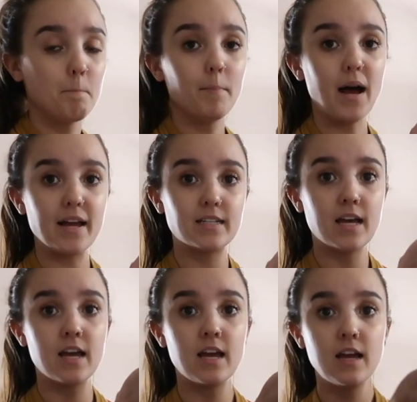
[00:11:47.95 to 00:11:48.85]
But
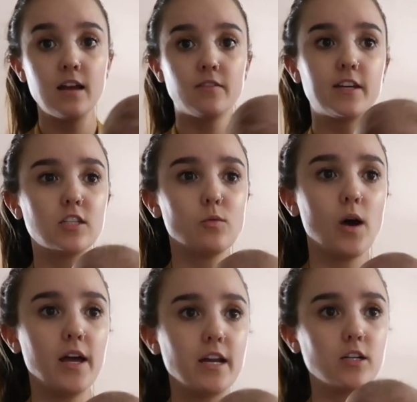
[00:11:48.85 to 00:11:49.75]
this
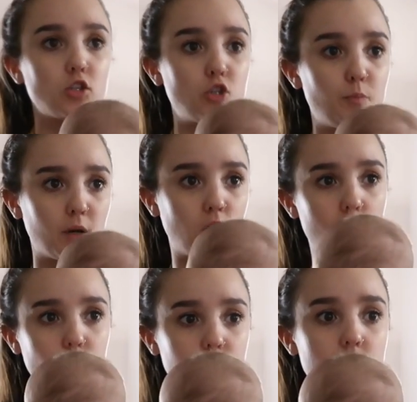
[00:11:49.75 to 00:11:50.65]
one is super
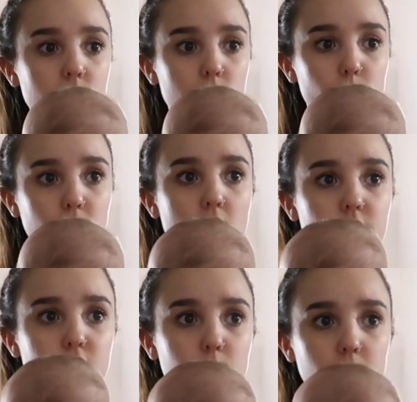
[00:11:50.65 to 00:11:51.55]
cozy, super
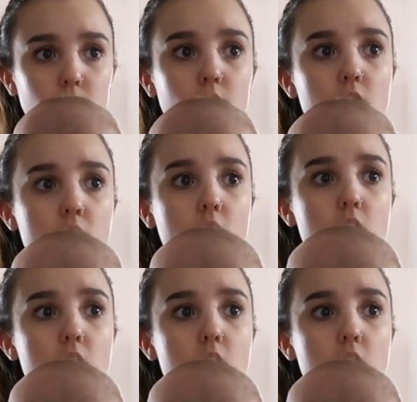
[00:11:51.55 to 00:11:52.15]
comfortable.